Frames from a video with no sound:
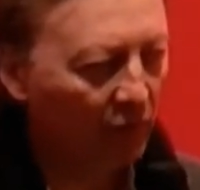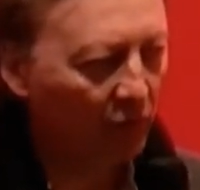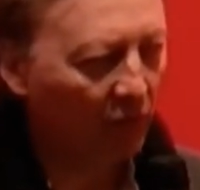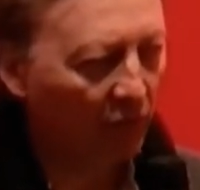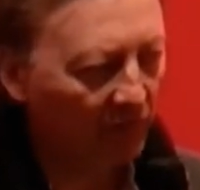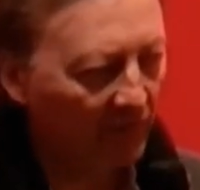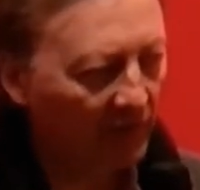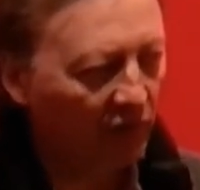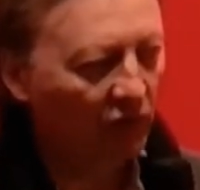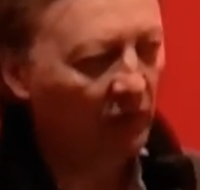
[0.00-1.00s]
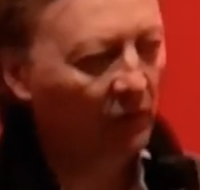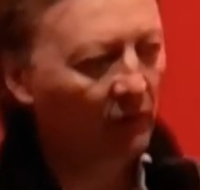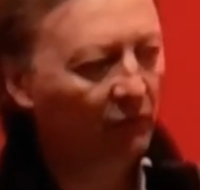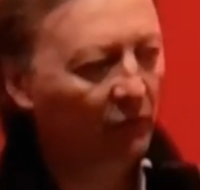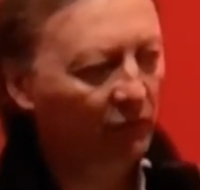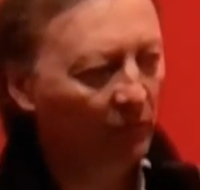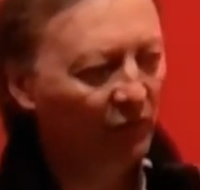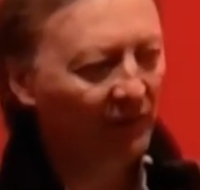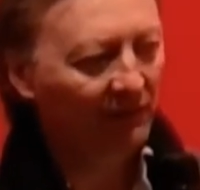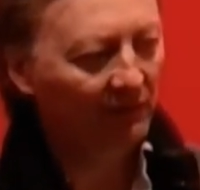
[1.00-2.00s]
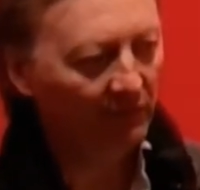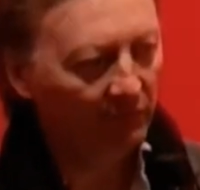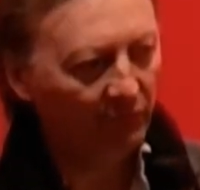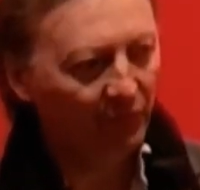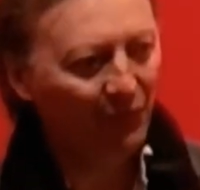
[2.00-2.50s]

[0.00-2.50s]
translation of the subjective